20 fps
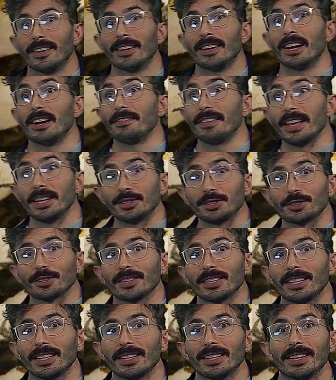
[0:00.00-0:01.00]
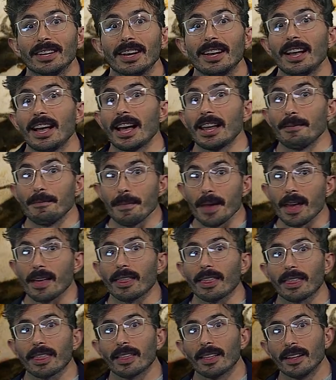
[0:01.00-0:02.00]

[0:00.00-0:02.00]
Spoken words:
of history and myth,